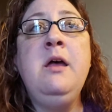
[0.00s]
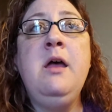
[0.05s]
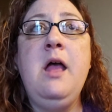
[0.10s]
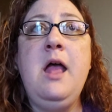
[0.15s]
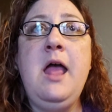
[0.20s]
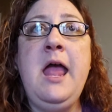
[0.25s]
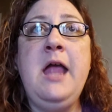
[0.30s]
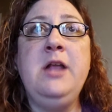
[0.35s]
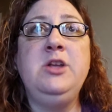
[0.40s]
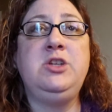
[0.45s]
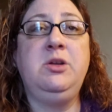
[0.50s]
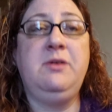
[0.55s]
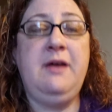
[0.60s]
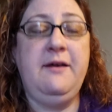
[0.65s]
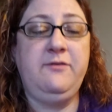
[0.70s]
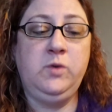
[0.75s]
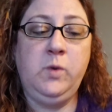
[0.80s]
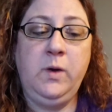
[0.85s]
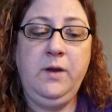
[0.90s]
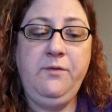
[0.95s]
and she'll
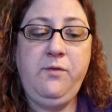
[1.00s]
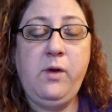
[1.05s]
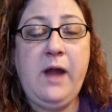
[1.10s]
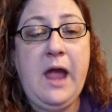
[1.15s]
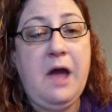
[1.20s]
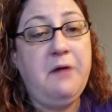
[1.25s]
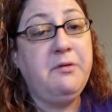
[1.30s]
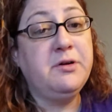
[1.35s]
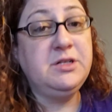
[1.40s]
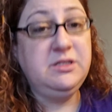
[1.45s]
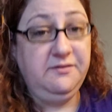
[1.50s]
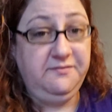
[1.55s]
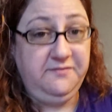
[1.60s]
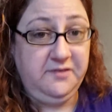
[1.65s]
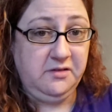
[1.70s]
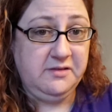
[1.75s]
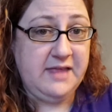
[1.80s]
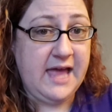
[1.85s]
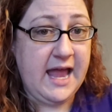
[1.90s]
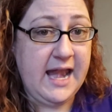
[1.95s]
have 24 hours to
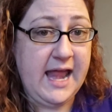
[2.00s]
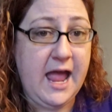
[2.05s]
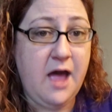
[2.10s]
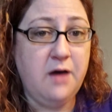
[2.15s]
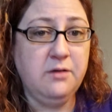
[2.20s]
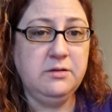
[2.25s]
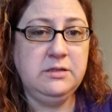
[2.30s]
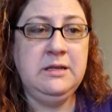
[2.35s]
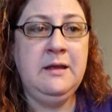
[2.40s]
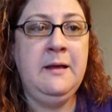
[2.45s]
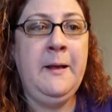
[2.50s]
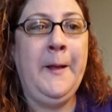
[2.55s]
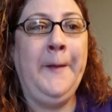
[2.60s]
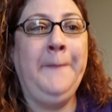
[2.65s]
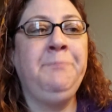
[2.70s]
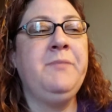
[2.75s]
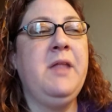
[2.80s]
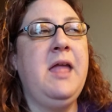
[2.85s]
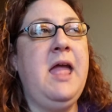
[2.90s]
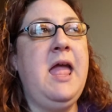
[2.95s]
fill that out
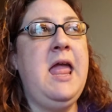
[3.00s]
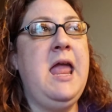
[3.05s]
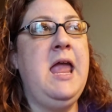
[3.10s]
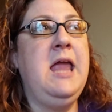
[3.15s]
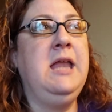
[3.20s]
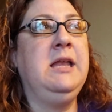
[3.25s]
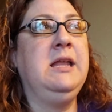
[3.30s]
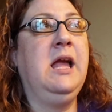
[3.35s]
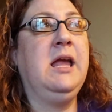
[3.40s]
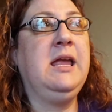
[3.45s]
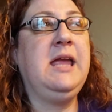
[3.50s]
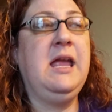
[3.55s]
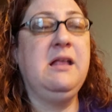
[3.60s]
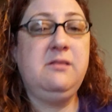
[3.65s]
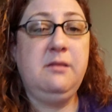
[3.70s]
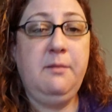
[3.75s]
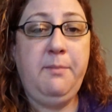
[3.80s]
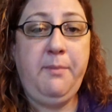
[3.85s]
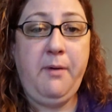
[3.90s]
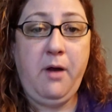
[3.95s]
and get
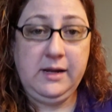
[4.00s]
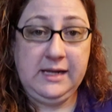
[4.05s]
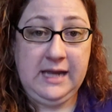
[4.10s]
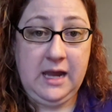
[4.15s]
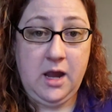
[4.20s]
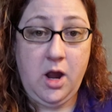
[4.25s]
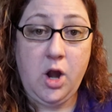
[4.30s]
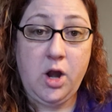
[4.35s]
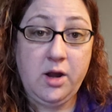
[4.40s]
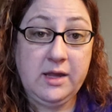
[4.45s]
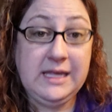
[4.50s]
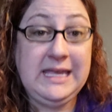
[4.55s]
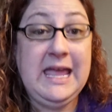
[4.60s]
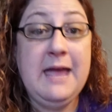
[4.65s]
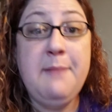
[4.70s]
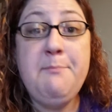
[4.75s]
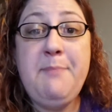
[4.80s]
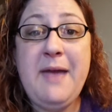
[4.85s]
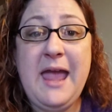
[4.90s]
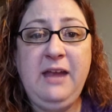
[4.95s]
her
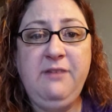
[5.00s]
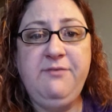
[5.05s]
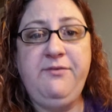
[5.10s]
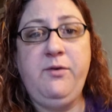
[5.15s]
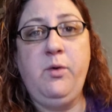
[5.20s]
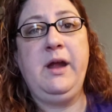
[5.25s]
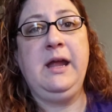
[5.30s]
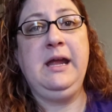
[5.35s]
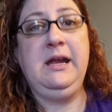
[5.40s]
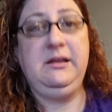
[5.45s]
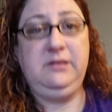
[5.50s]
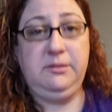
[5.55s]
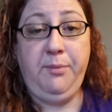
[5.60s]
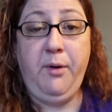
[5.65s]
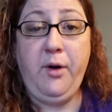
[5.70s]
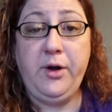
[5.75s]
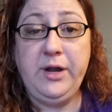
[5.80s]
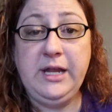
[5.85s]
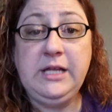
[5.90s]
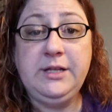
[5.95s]
kit paid for and get the
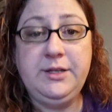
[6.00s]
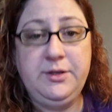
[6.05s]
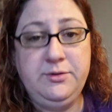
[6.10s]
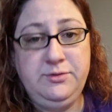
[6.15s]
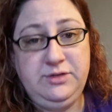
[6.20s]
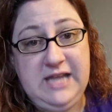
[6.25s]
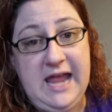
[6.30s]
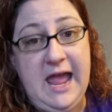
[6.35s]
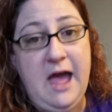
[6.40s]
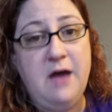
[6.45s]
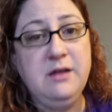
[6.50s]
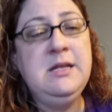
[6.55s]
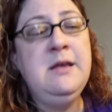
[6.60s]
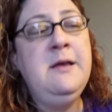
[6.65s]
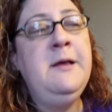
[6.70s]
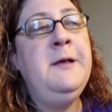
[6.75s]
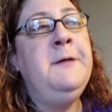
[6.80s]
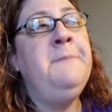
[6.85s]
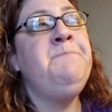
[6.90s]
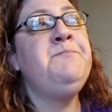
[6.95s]
party closed out.
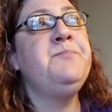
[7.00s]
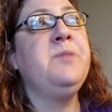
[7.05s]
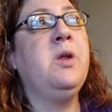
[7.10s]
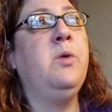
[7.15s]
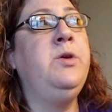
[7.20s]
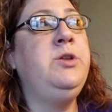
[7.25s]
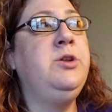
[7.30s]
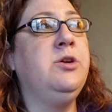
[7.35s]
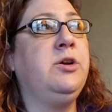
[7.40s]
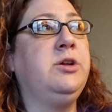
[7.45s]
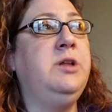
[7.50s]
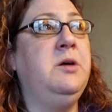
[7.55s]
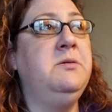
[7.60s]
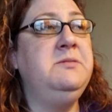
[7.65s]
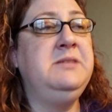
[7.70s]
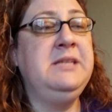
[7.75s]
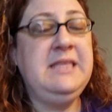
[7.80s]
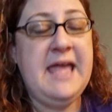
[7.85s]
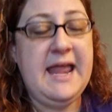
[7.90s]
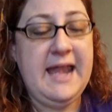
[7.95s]
When you're
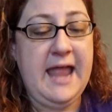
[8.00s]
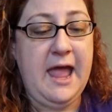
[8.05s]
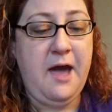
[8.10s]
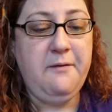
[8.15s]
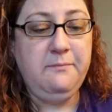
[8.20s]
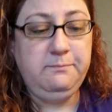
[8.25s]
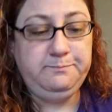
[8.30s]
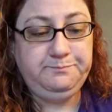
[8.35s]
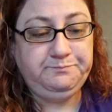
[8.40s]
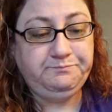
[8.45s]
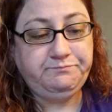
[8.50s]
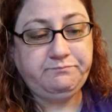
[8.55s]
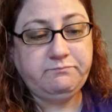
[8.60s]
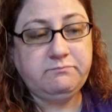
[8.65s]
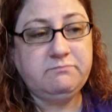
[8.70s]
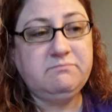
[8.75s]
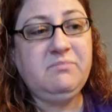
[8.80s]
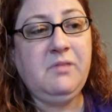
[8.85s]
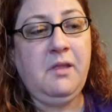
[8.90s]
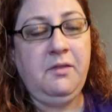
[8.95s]
closing that out,
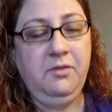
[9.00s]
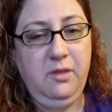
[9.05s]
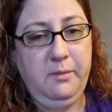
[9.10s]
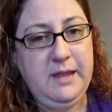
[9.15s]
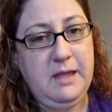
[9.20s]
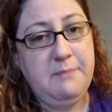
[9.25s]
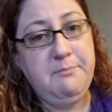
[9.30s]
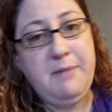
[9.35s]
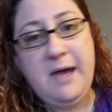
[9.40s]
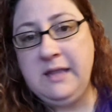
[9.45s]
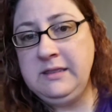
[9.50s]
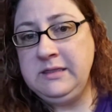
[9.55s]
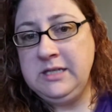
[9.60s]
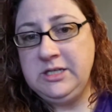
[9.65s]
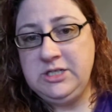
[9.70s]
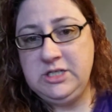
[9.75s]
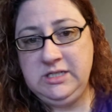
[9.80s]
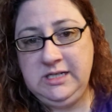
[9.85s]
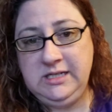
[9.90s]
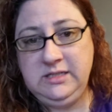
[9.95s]
there'll be a button
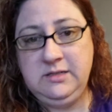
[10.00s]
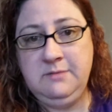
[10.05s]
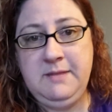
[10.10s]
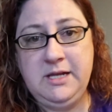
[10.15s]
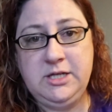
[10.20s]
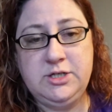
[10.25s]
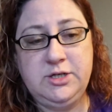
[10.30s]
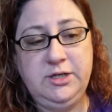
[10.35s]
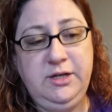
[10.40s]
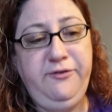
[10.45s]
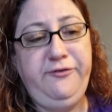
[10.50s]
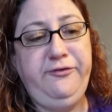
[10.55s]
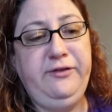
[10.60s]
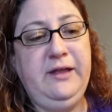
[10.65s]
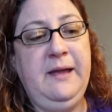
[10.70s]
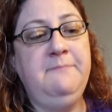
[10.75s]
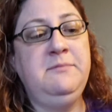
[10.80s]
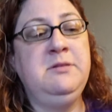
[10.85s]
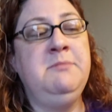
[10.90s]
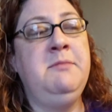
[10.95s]
that you need to make sure you
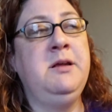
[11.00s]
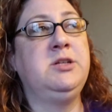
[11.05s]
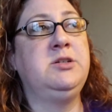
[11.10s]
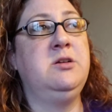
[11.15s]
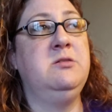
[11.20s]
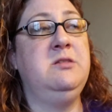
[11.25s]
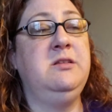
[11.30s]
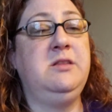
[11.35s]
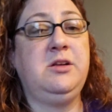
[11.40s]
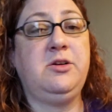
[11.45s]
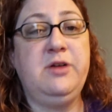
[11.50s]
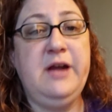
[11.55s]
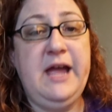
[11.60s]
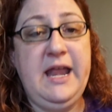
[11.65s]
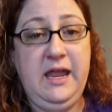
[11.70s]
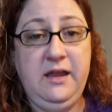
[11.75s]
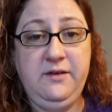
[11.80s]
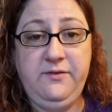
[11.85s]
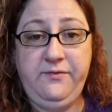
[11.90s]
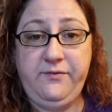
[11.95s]
flip to make sure that the
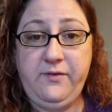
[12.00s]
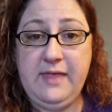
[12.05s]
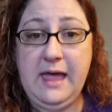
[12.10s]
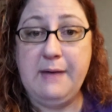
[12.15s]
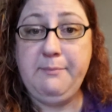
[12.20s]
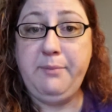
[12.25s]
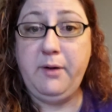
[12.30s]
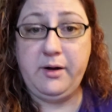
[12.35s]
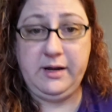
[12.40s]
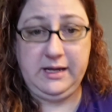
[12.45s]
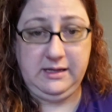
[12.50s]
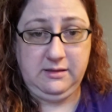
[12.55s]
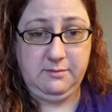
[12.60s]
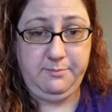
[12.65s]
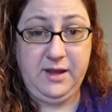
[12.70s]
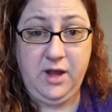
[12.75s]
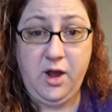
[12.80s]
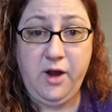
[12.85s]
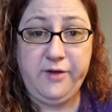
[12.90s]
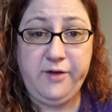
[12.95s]
credit for that party, the
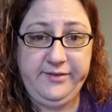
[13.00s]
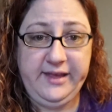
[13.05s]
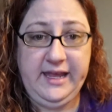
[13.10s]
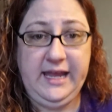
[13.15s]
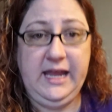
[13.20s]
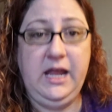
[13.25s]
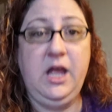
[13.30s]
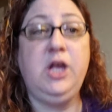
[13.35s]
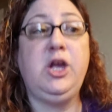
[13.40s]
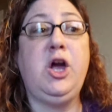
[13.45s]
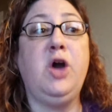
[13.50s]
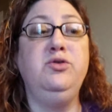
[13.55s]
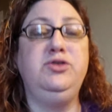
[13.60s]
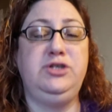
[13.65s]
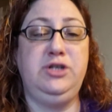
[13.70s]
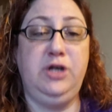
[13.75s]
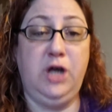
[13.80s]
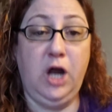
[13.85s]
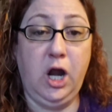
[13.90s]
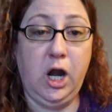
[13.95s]
PRV, goes
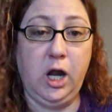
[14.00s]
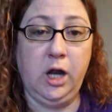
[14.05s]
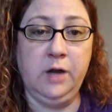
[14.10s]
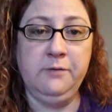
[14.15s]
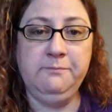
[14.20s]
to her.